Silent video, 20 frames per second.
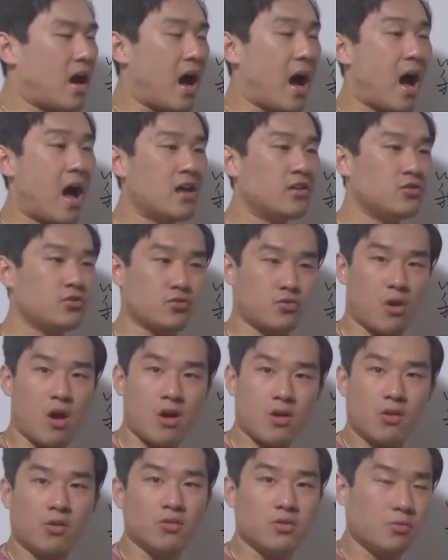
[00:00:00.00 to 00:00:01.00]
I
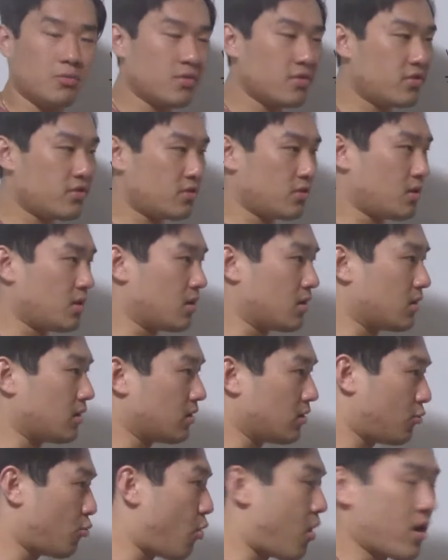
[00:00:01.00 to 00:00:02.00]
struggled with
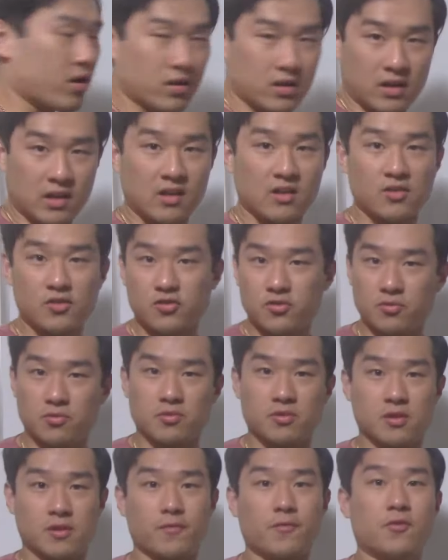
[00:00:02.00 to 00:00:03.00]
one English
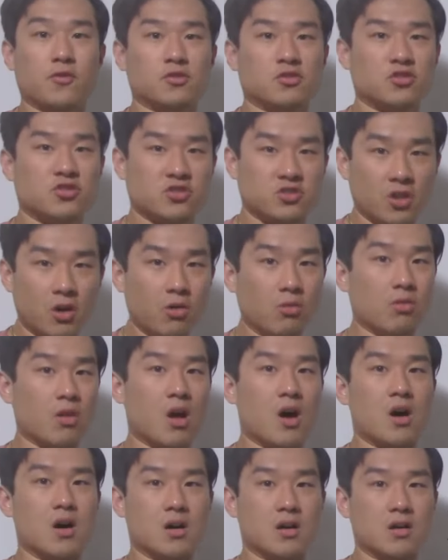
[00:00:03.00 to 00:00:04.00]
word for so
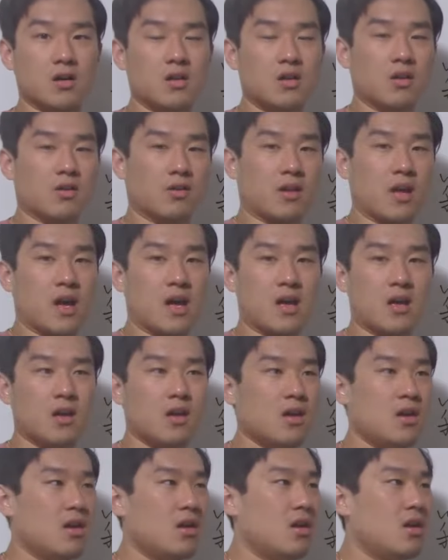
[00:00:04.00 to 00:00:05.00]
long.
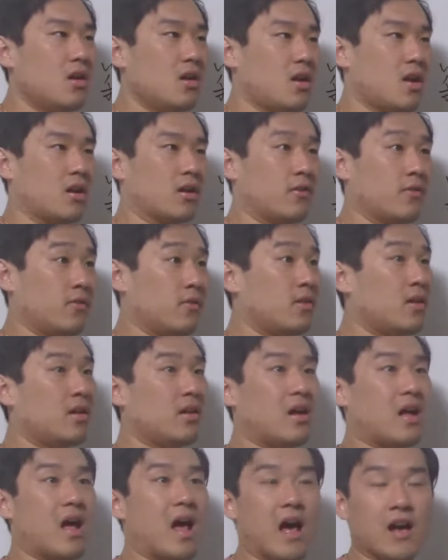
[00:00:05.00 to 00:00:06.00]
Okay? Like
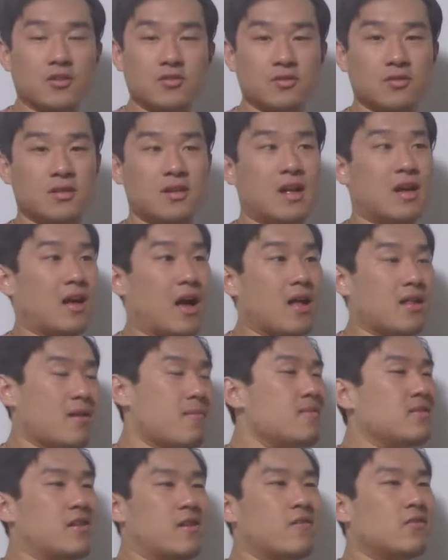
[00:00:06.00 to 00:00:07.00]
actually like
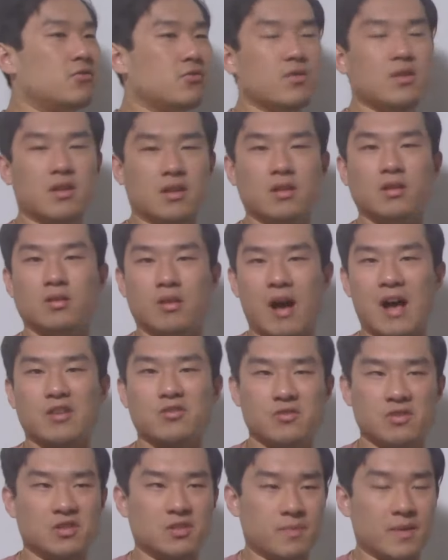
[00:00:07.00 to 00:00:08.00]
I never really
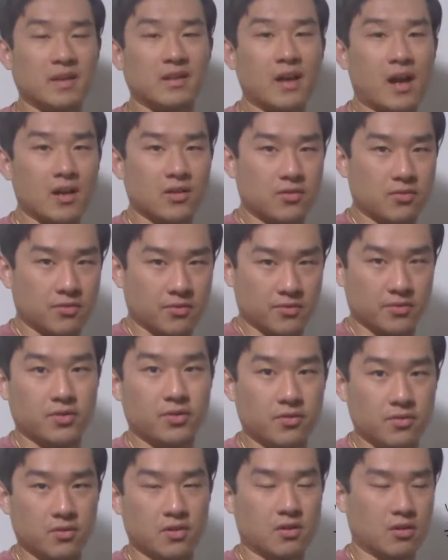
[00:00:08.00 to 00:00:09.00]
actually spent time to
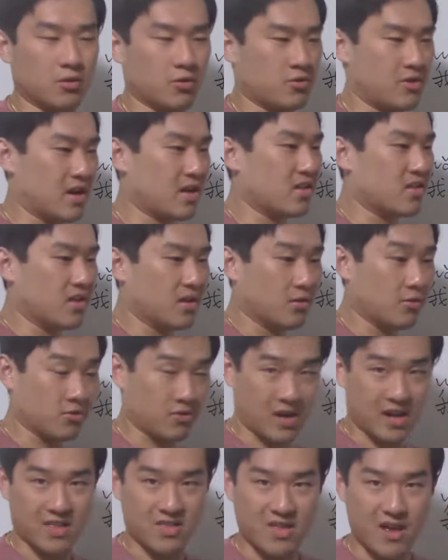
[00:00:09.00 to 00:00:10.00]
correct
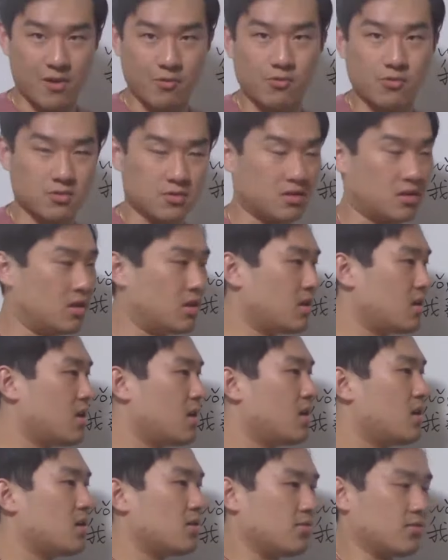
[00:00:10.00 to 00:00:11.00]
that word
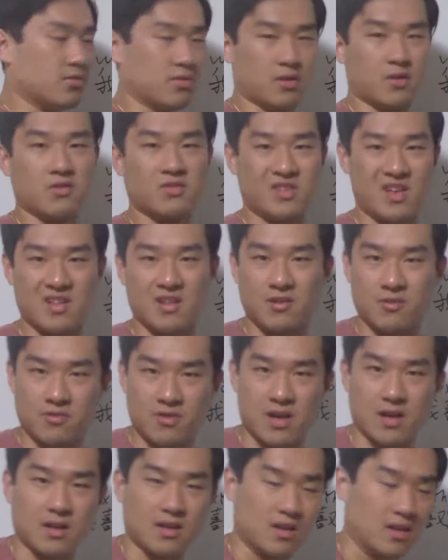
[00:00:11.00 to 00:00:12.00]
or say that
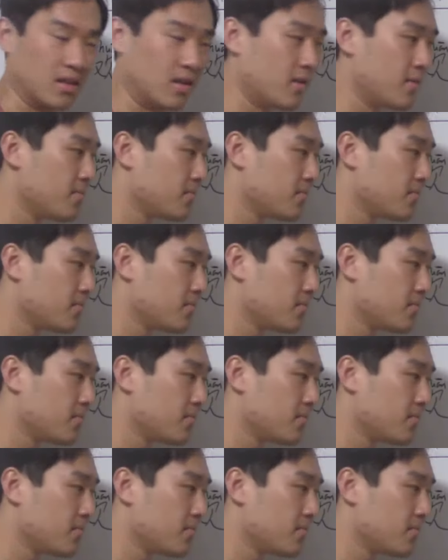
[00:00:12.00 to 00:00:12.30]
correctly.